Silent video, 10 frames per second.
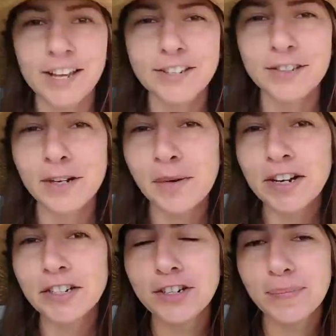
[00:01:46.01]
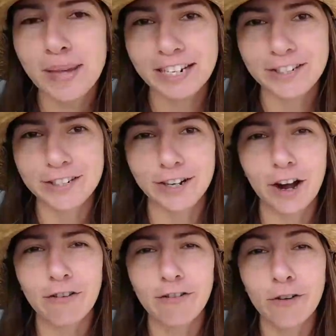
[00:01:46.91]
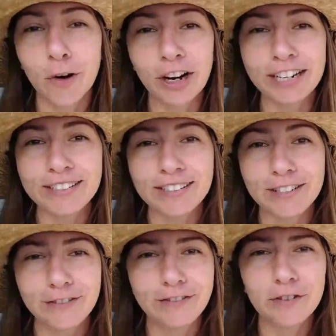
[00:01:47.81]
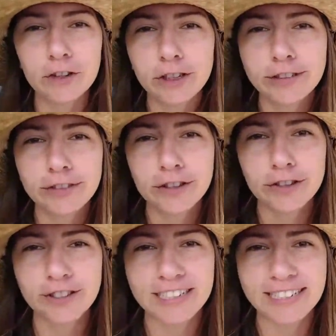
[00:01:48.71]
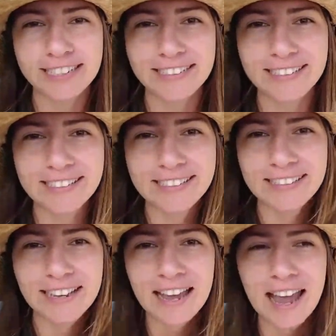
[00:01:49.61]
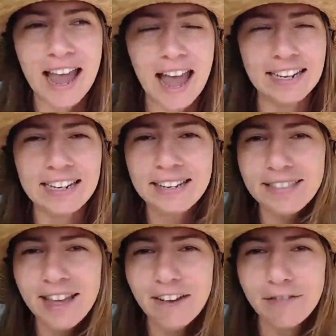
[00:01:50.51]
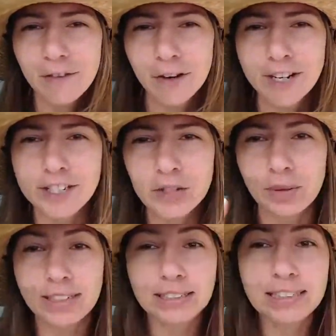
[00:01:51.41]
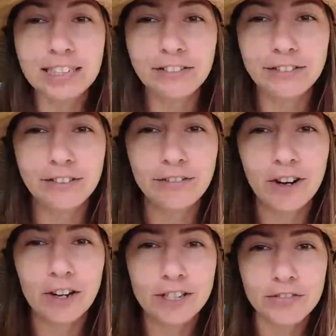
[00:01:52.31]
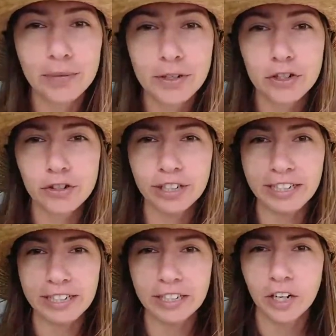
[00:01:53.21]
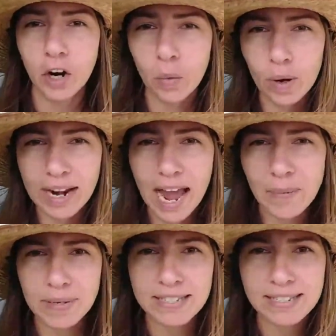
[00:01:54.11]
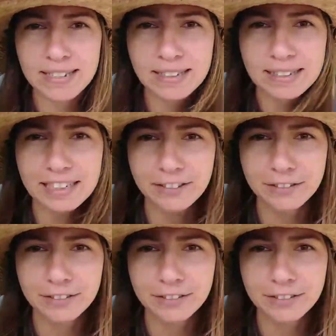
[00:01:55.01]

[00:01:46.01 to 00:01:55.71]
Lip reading: So I want you to picture a forest full of trees. And in that forest, when a leaf falls from a tree, what happens to the leaf?